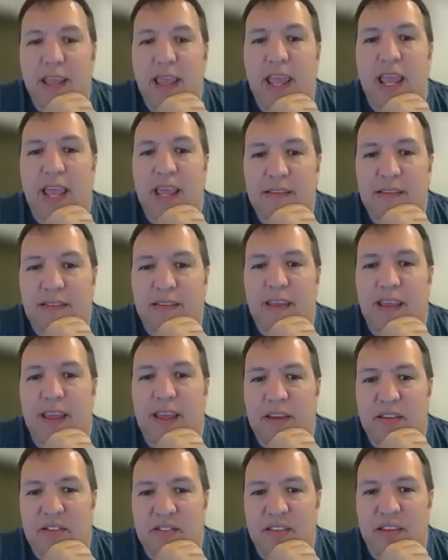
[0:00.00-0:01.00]
Ant
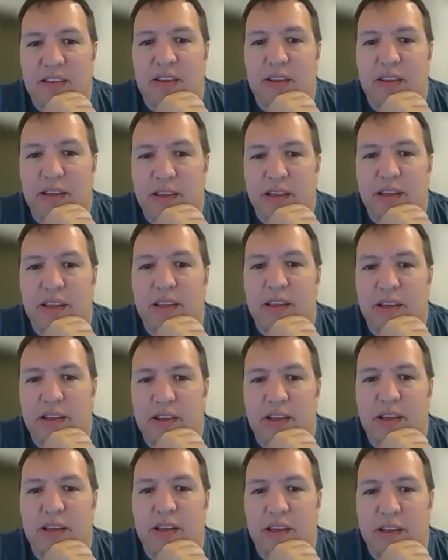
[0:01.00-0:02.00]
egg, yeah, like
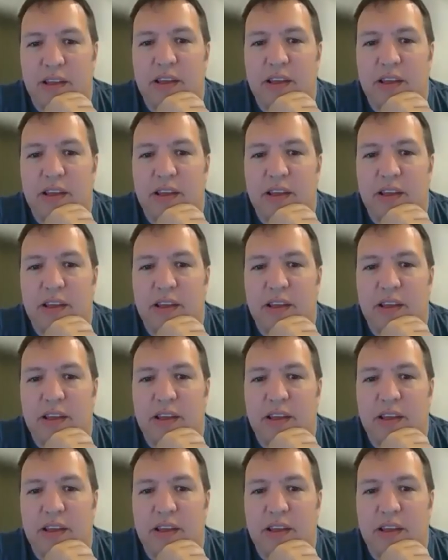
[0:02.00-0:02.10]
ant